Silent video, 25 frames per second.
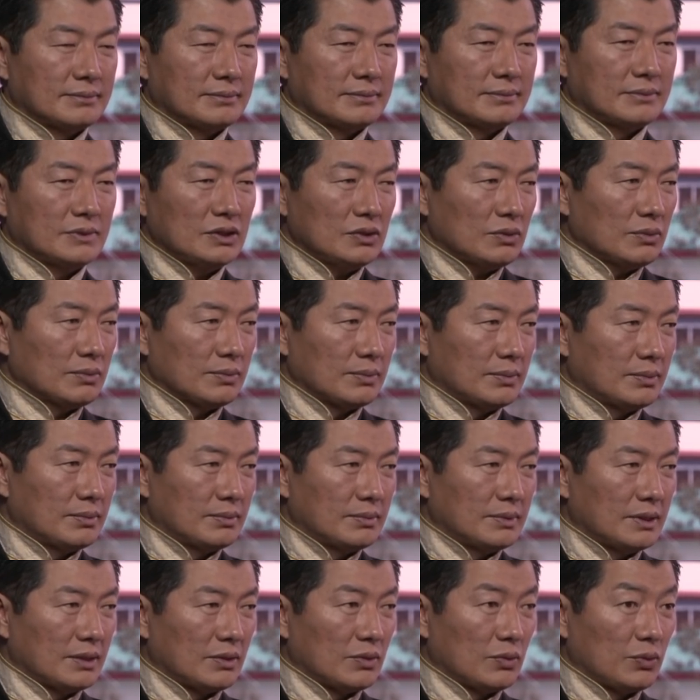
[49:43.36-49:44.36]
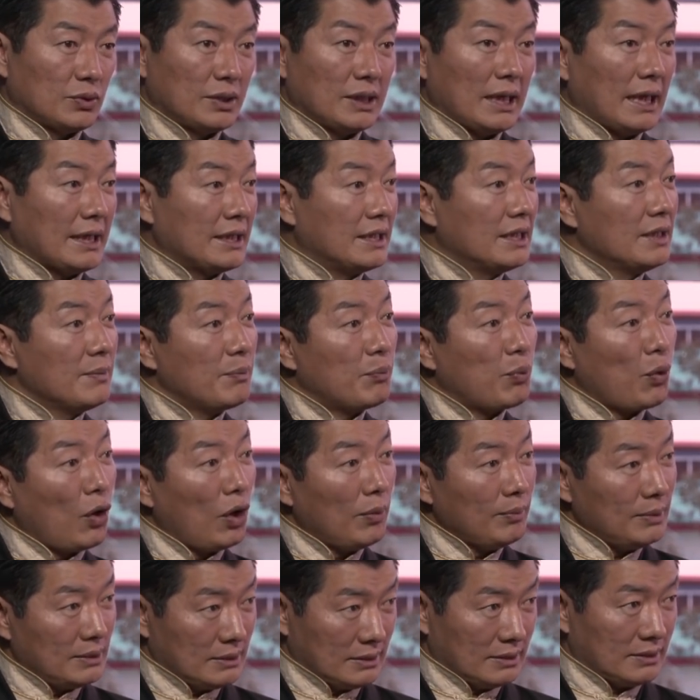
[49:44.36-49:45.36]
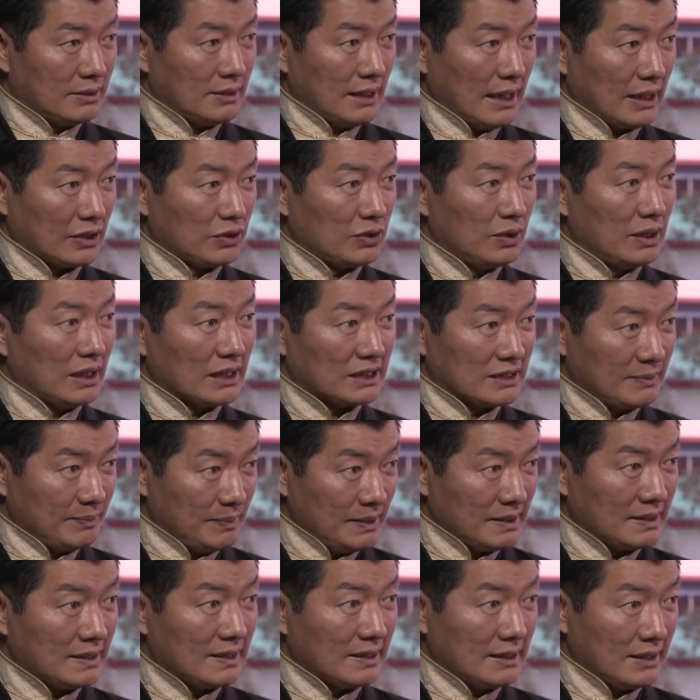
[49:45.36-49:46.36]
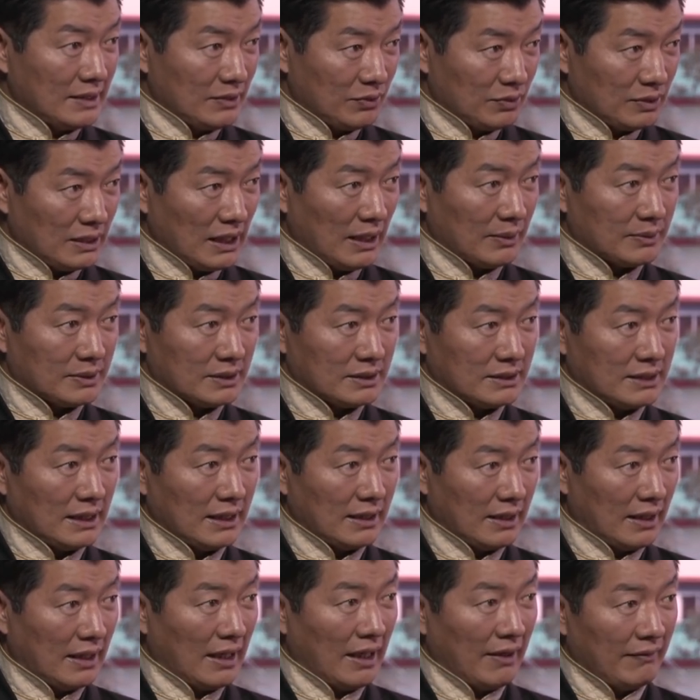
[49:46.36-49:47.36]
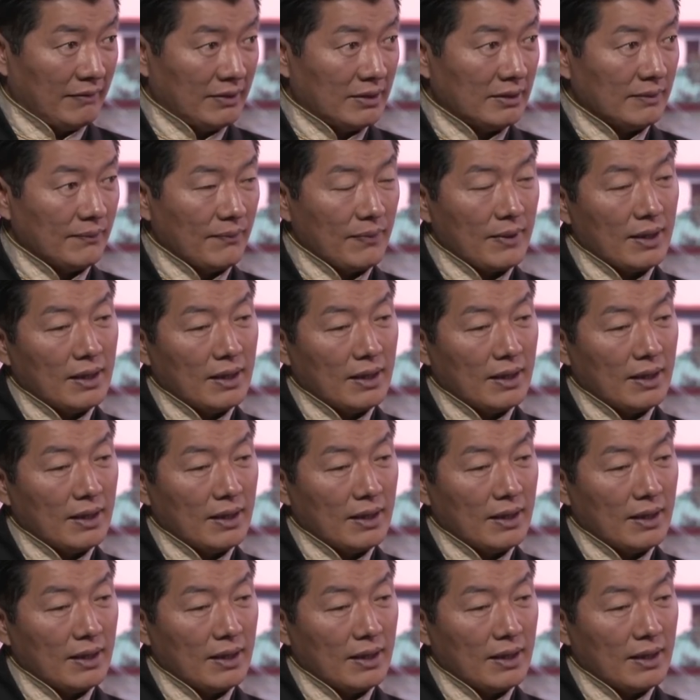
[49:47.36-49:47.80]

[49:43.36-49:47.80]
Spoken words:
didn't promise actually explicitly in 2010-11,